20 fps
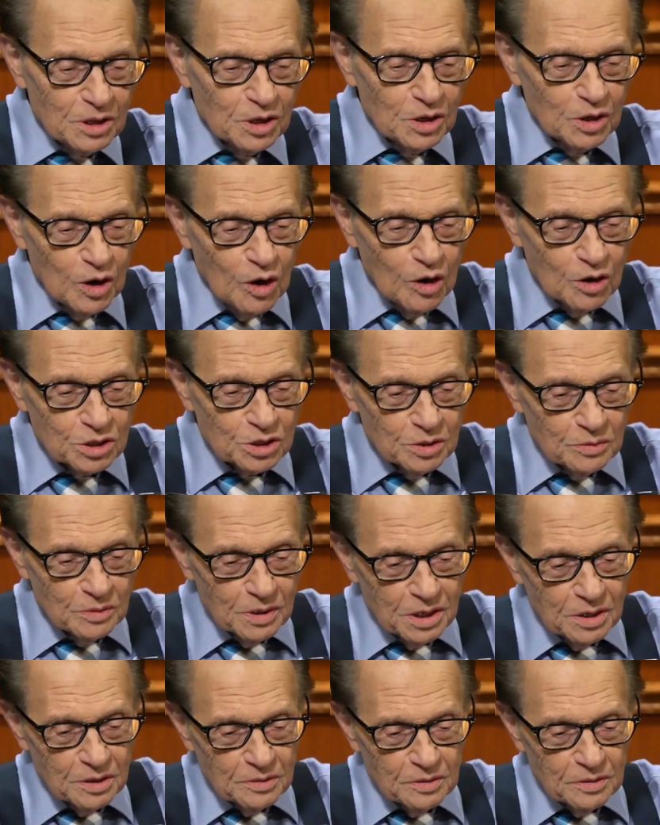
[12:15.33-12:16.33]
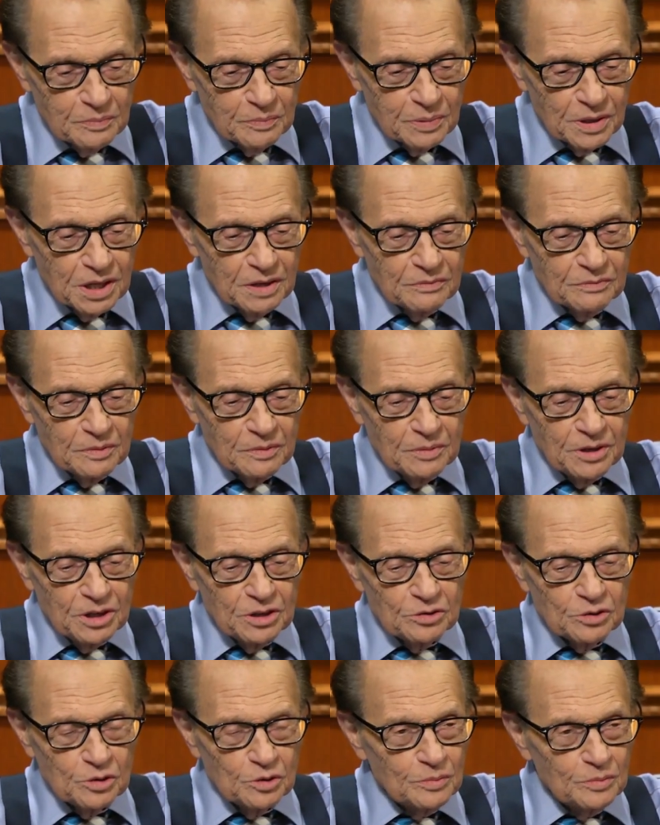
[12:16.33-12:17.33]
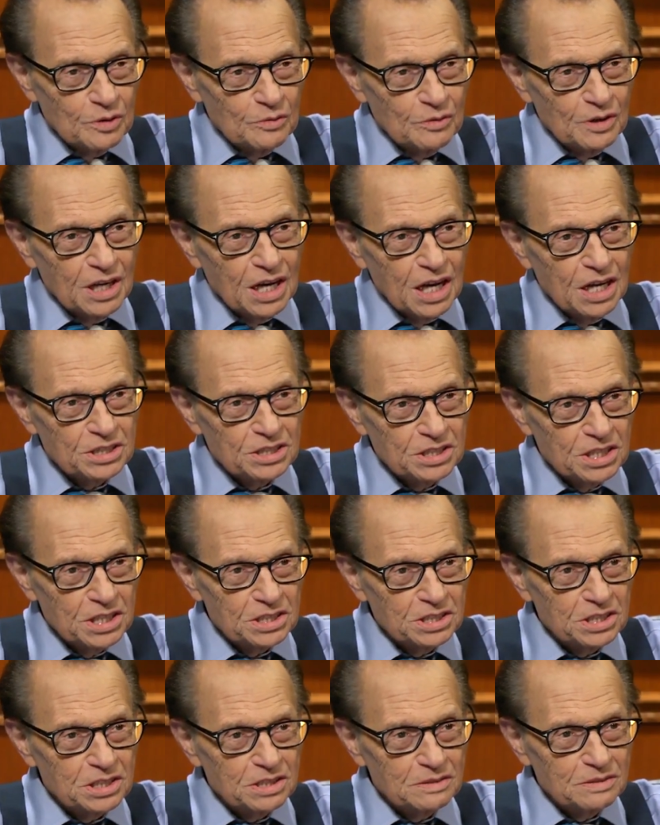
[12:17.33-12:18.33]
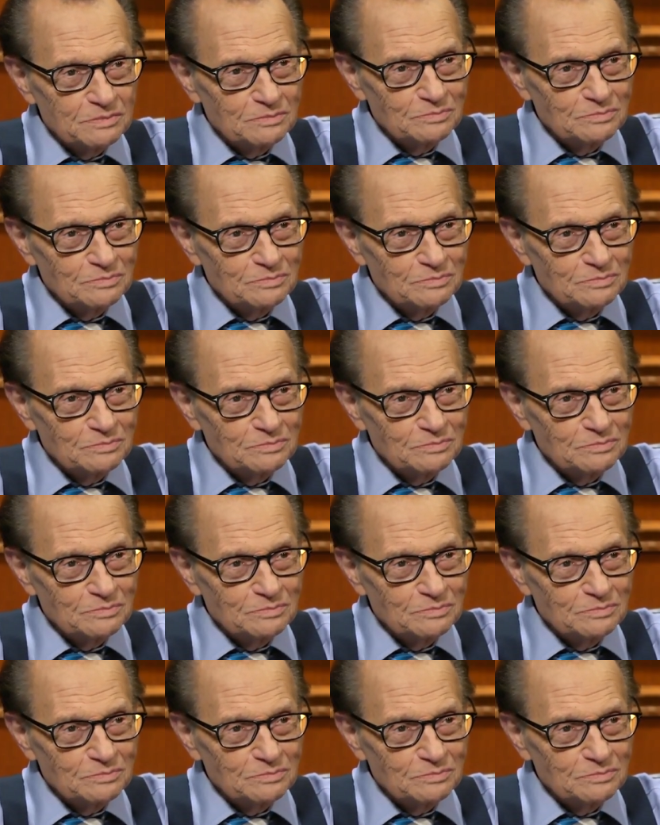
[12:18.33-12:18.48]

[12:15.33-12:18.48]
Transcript: you long to believe to be true but realize isn't?